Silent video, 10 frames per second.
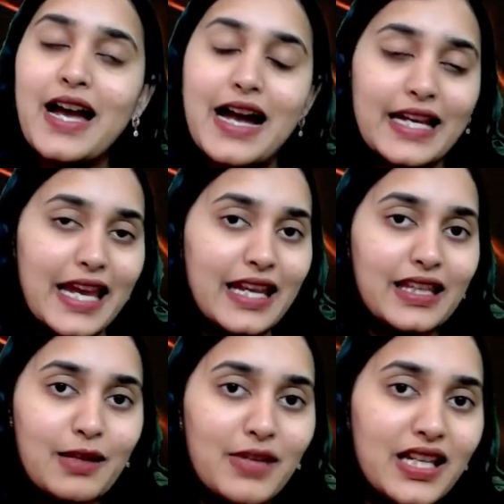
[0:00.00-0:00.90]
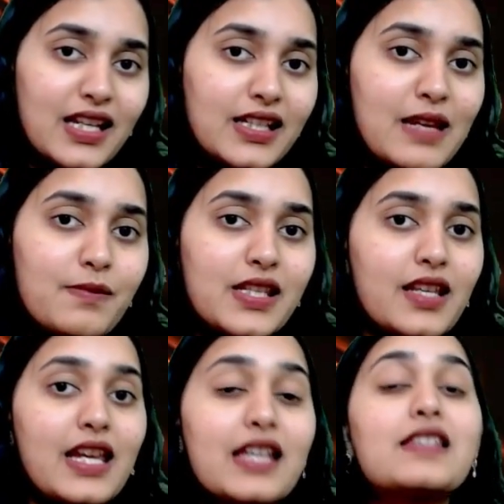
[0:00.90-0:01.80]
Again, in the Minnal KEAM
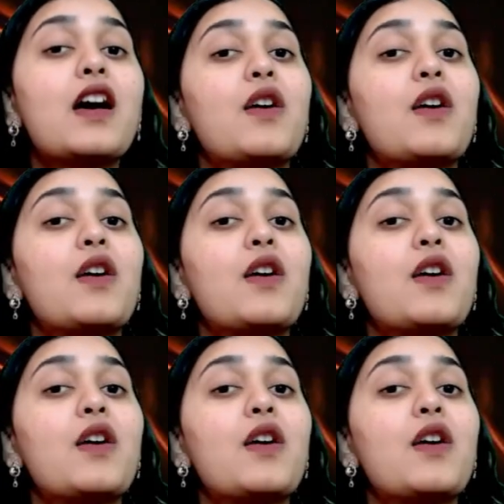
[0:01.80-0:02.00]
series,